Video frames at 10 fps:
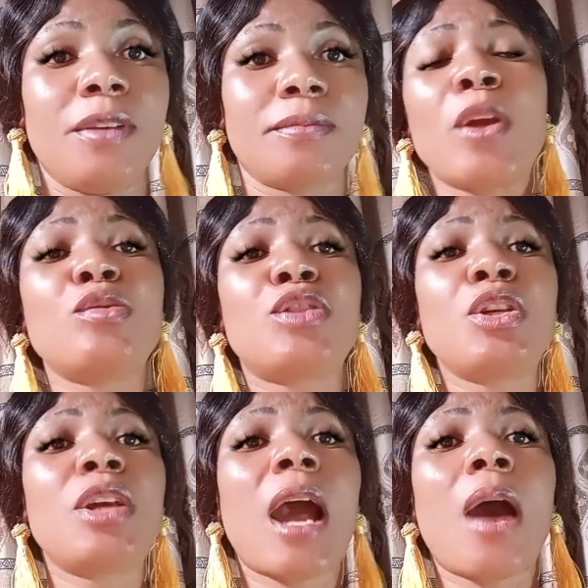When you
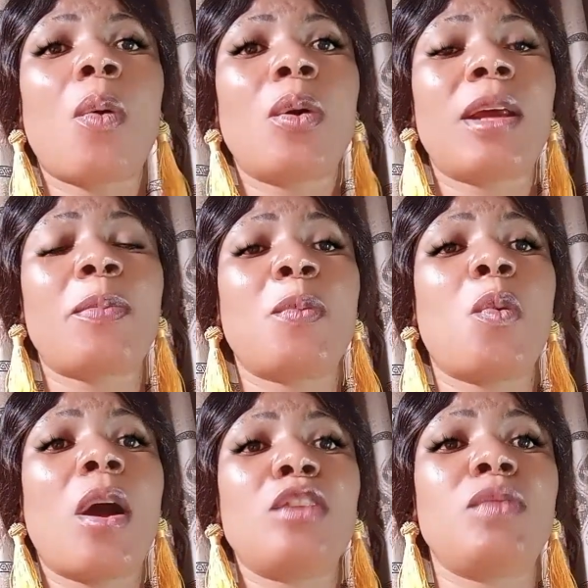see how other
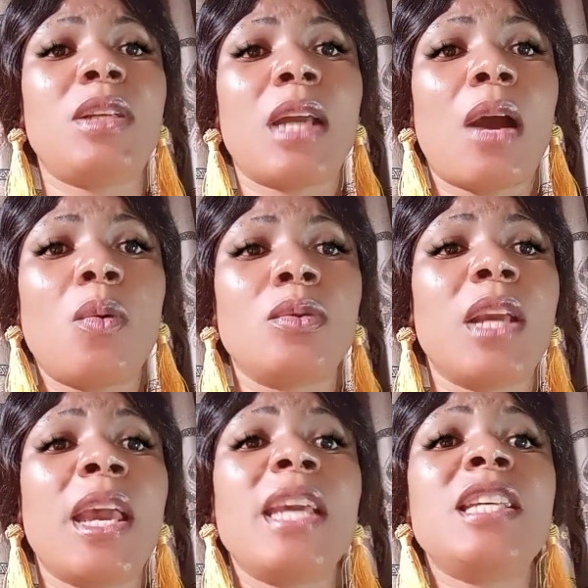people are doing their own,
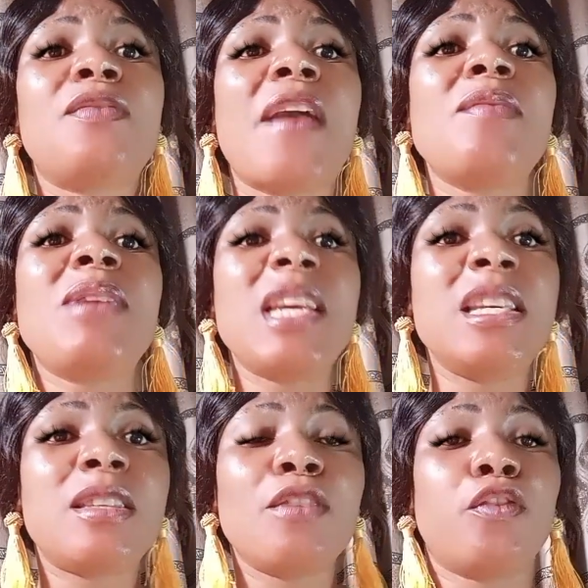it's very
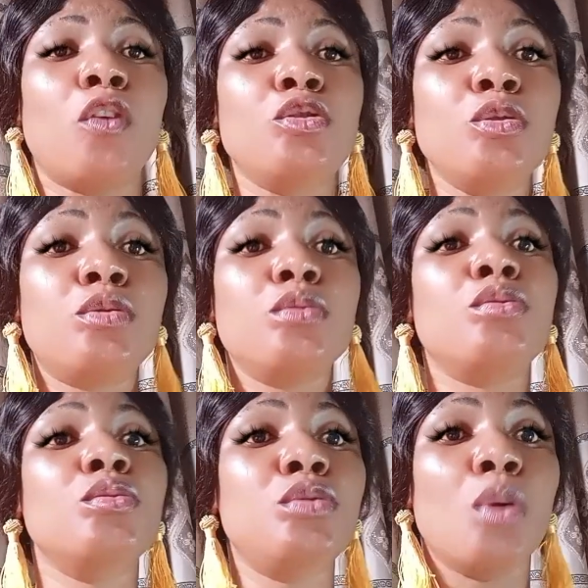easy for you to
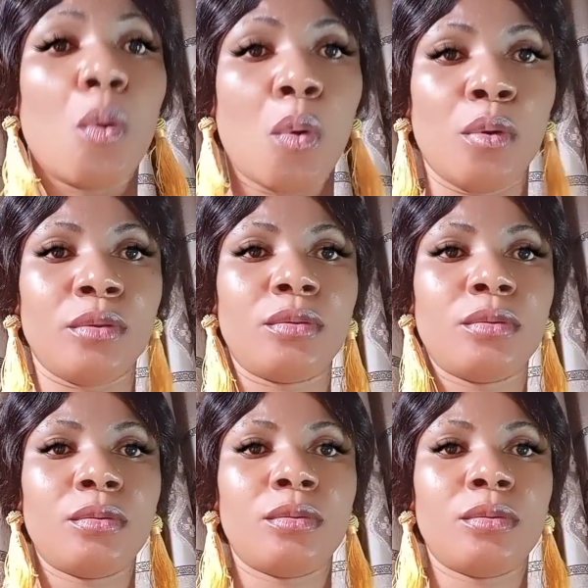do your own.